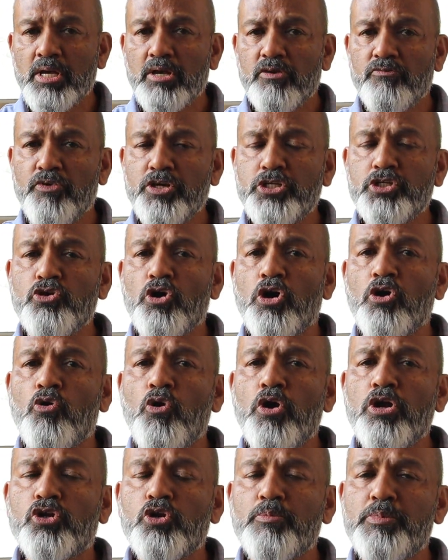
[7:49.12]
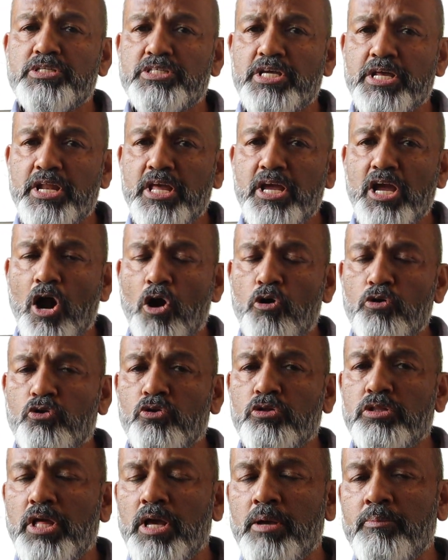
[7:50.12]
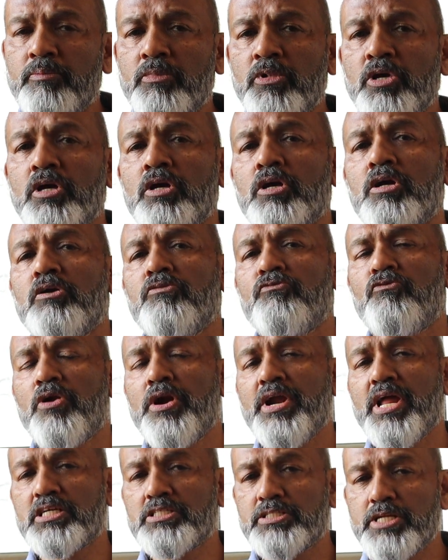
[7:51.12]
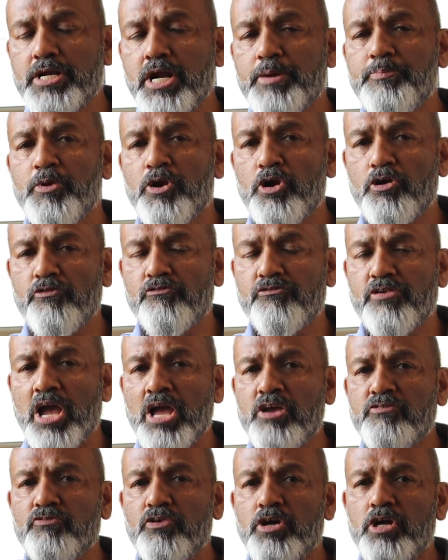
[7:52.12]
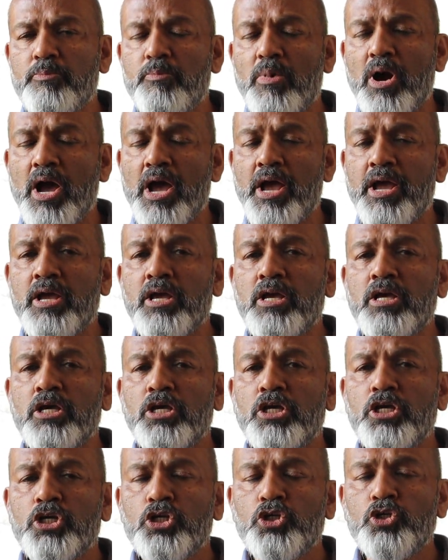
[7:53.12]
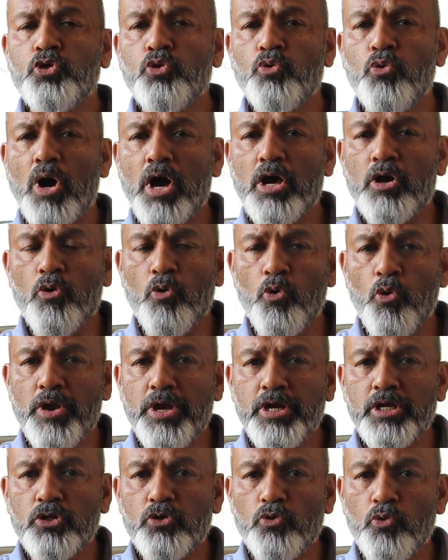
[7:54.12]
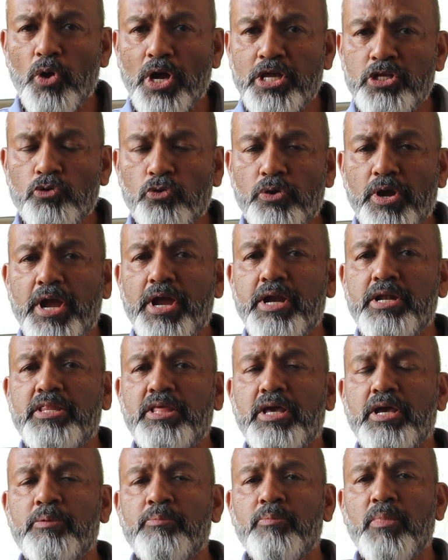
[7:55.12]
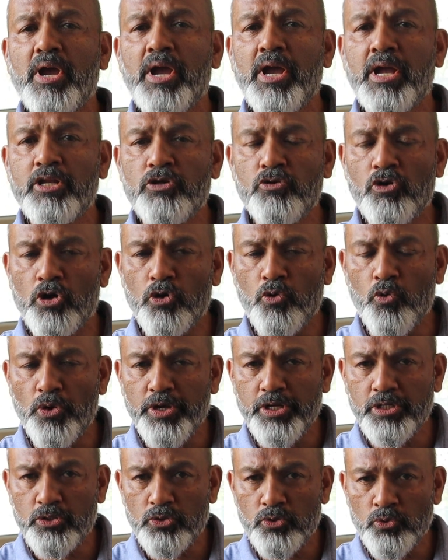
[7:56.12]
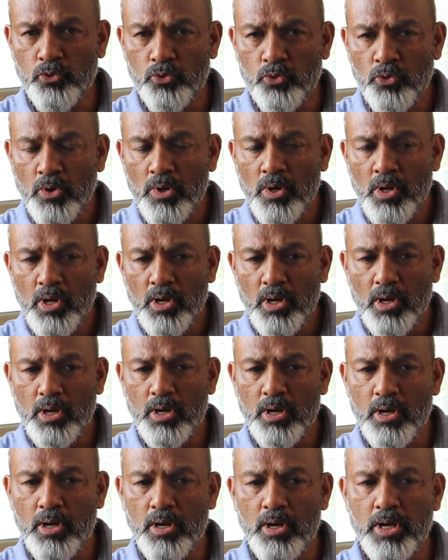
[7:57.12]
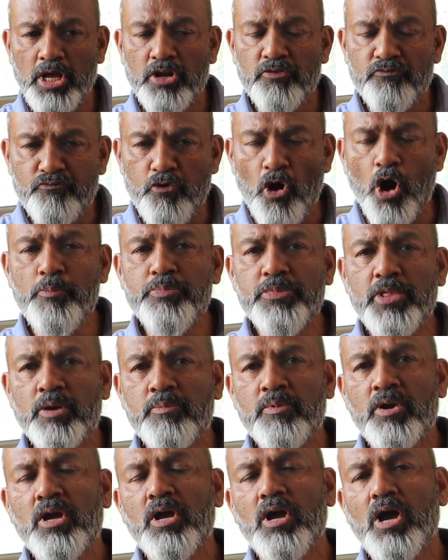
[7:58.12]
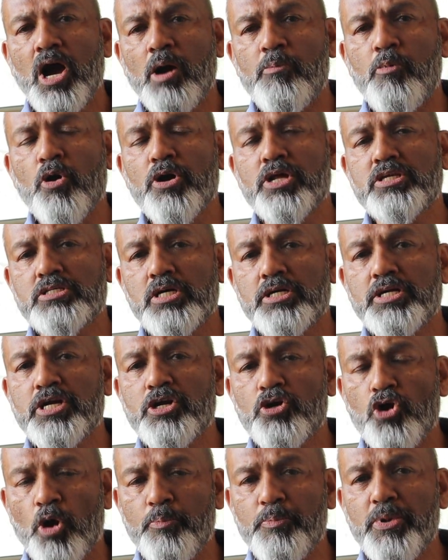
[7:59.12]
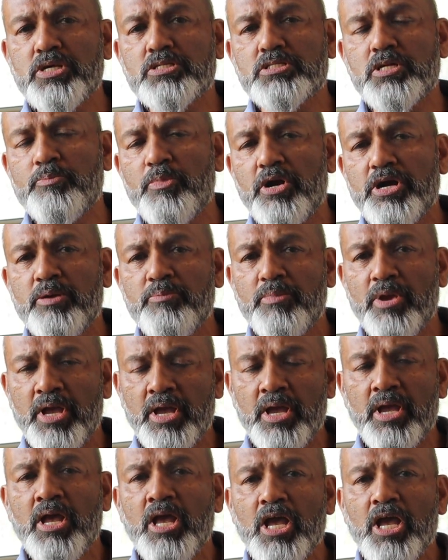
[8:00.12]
which you are going to be sending out to them for an extended period of time, whereby you are going to educate them and you are going to inform them about a certain topic. Somebody may